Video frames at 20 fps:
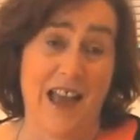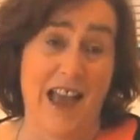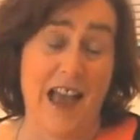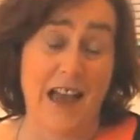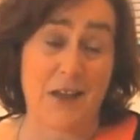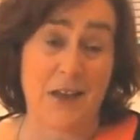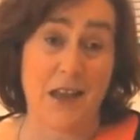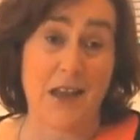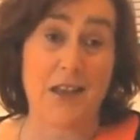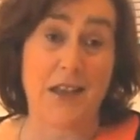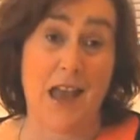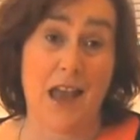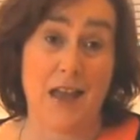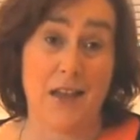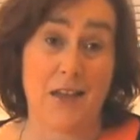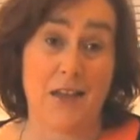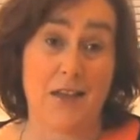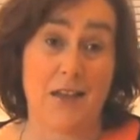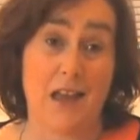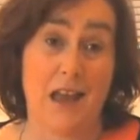Access
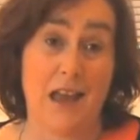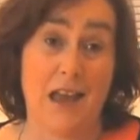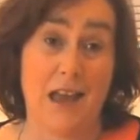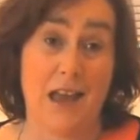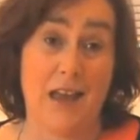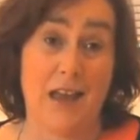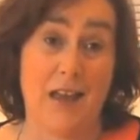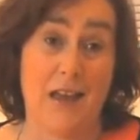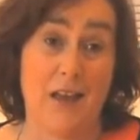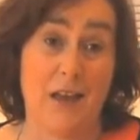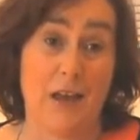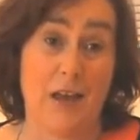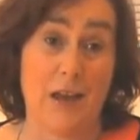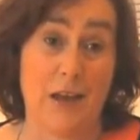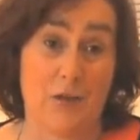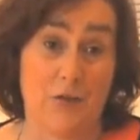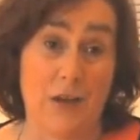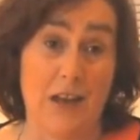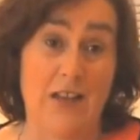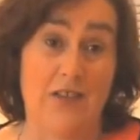has
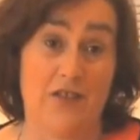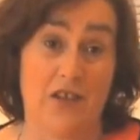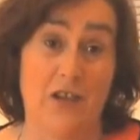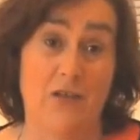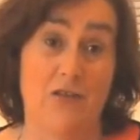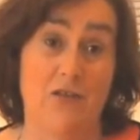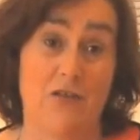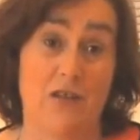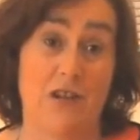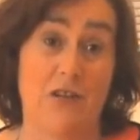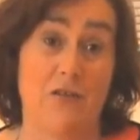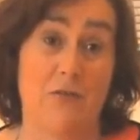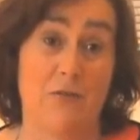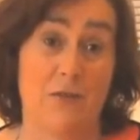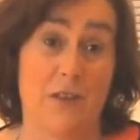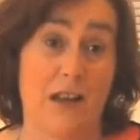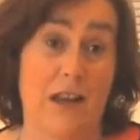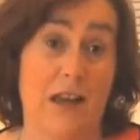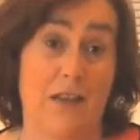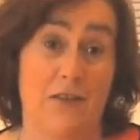increased year on year
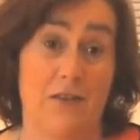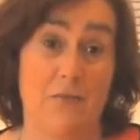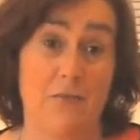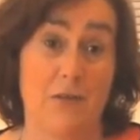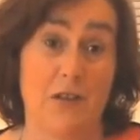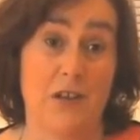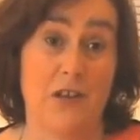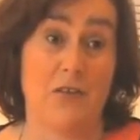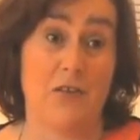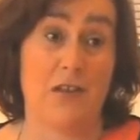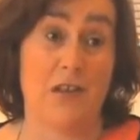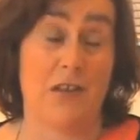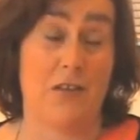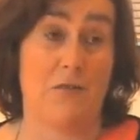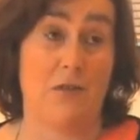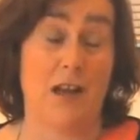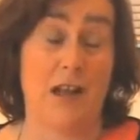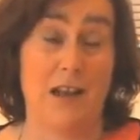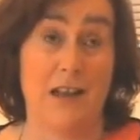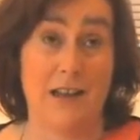over the last number of years as
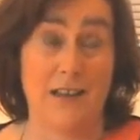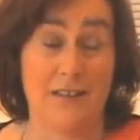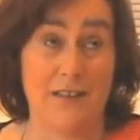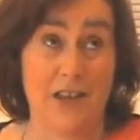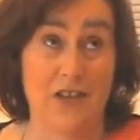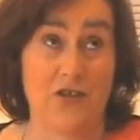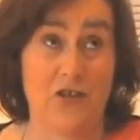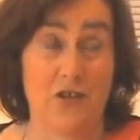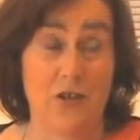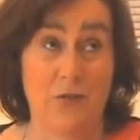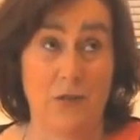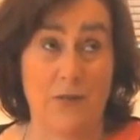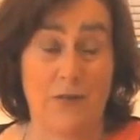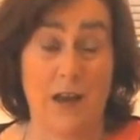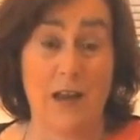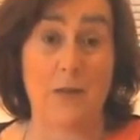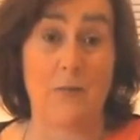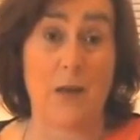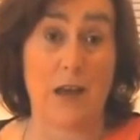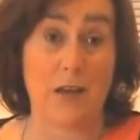well, and this year we've
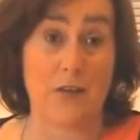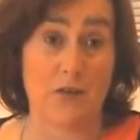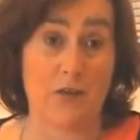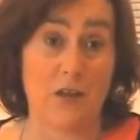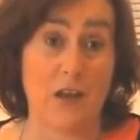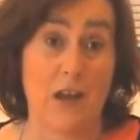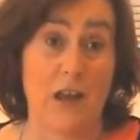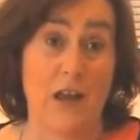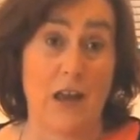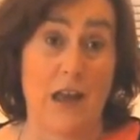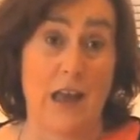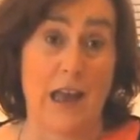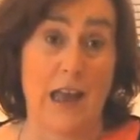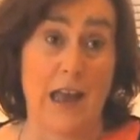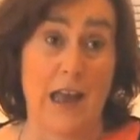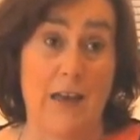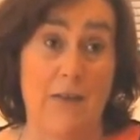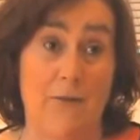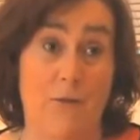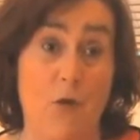had about
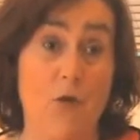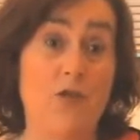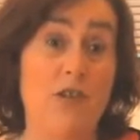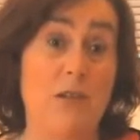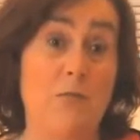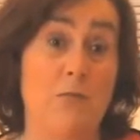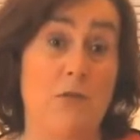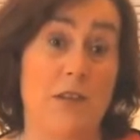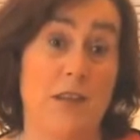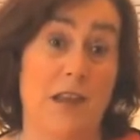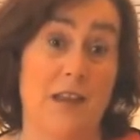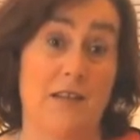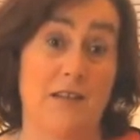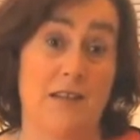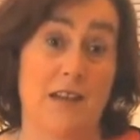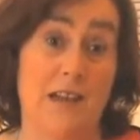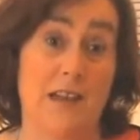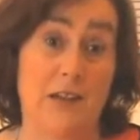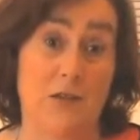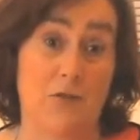
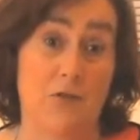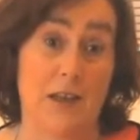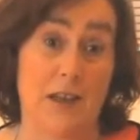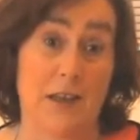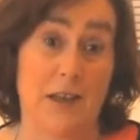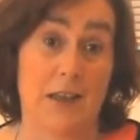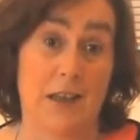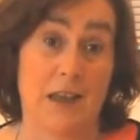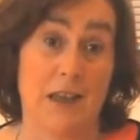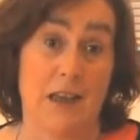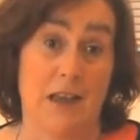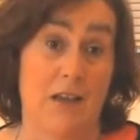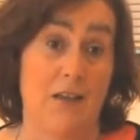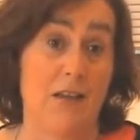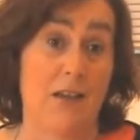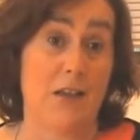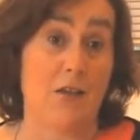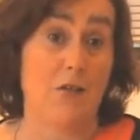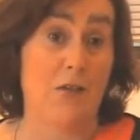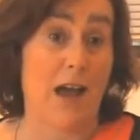14% increase.
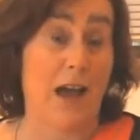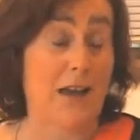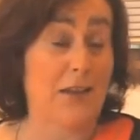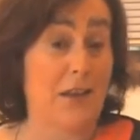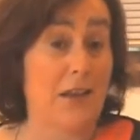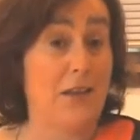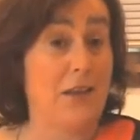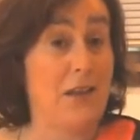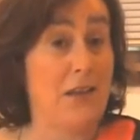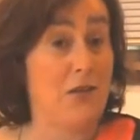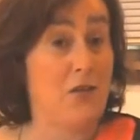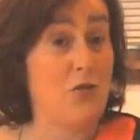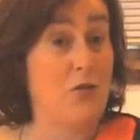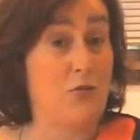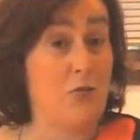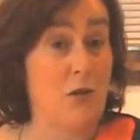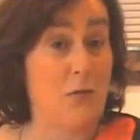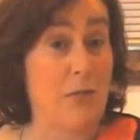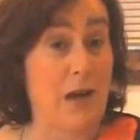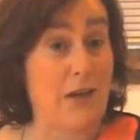So access is
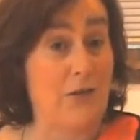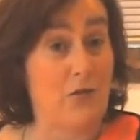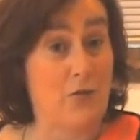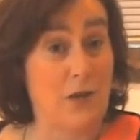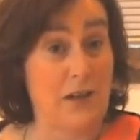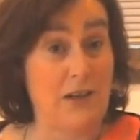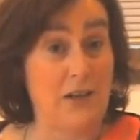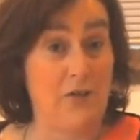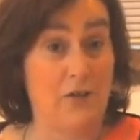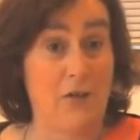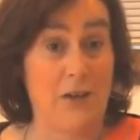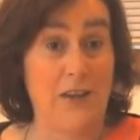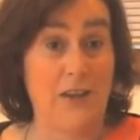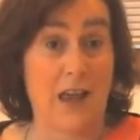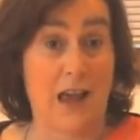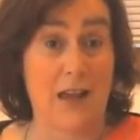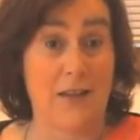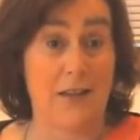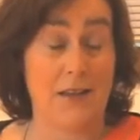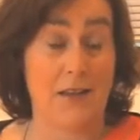good. We're about
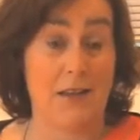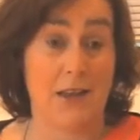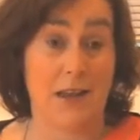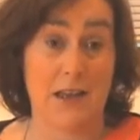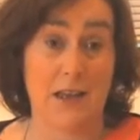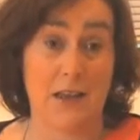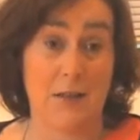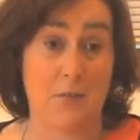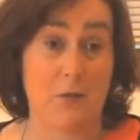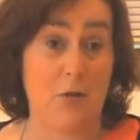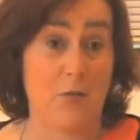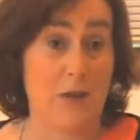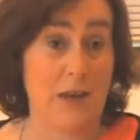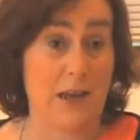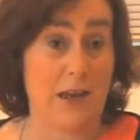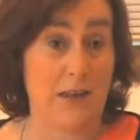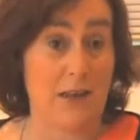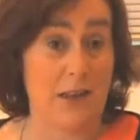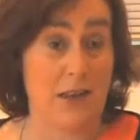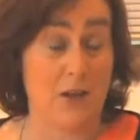23,000 seats per
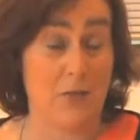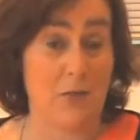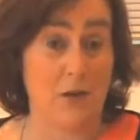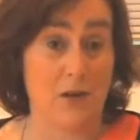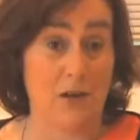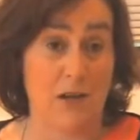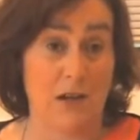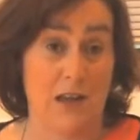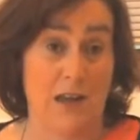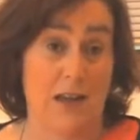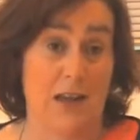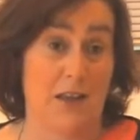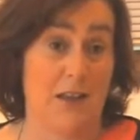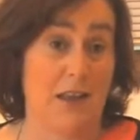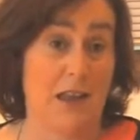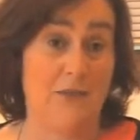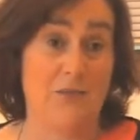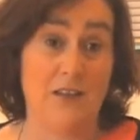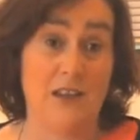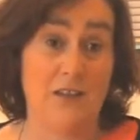week in summer,
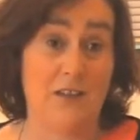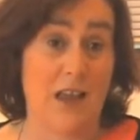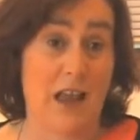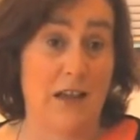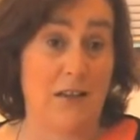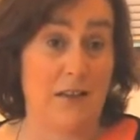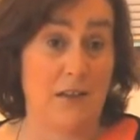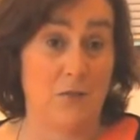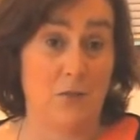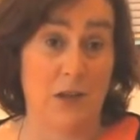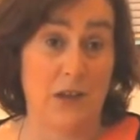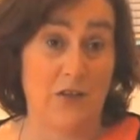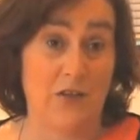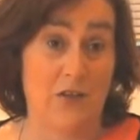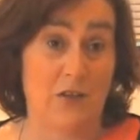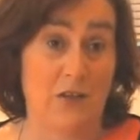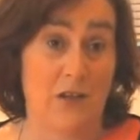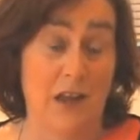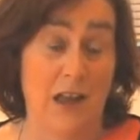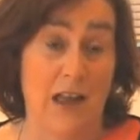17,000 in
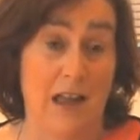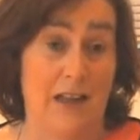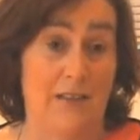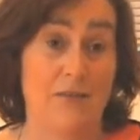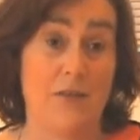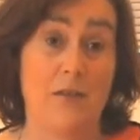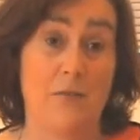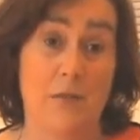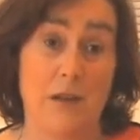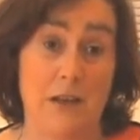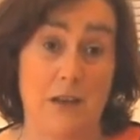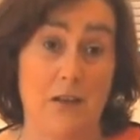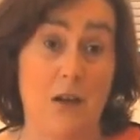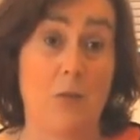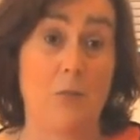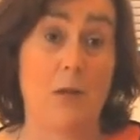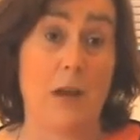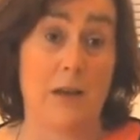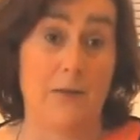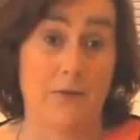winter, and there's been an
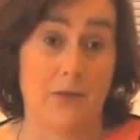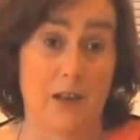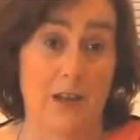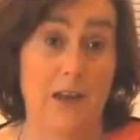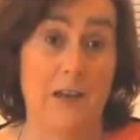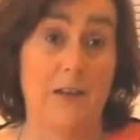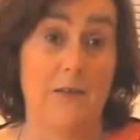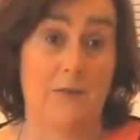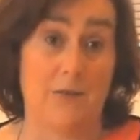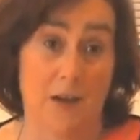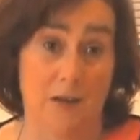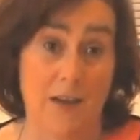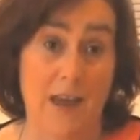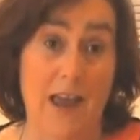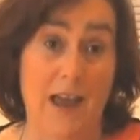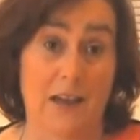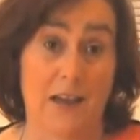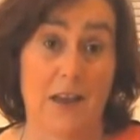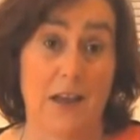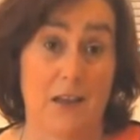uplift in ferry
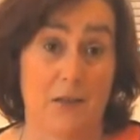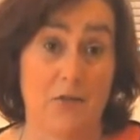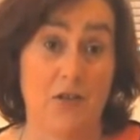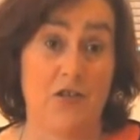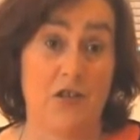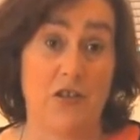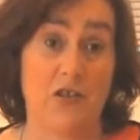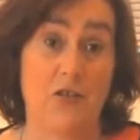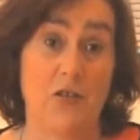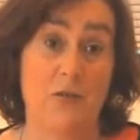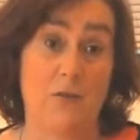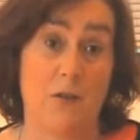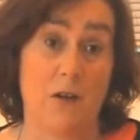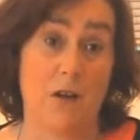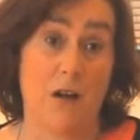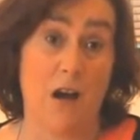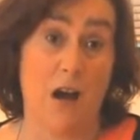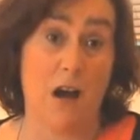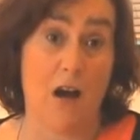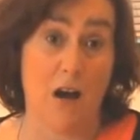access, which is good
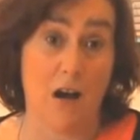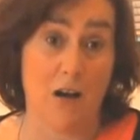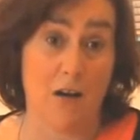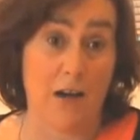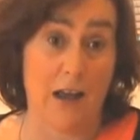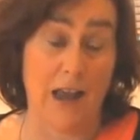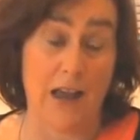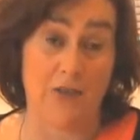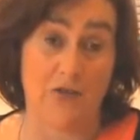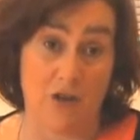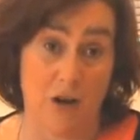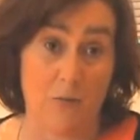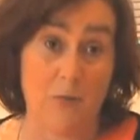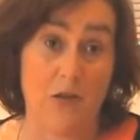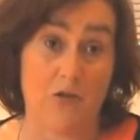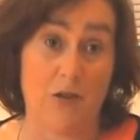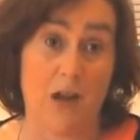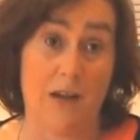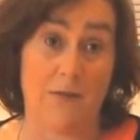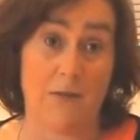for our
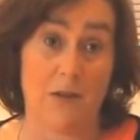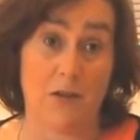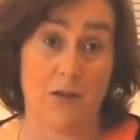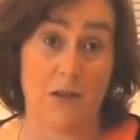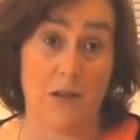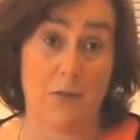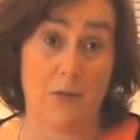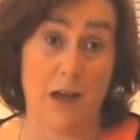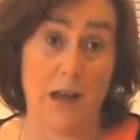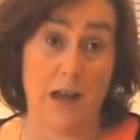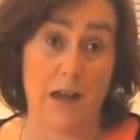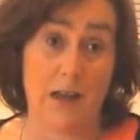German traveller as well.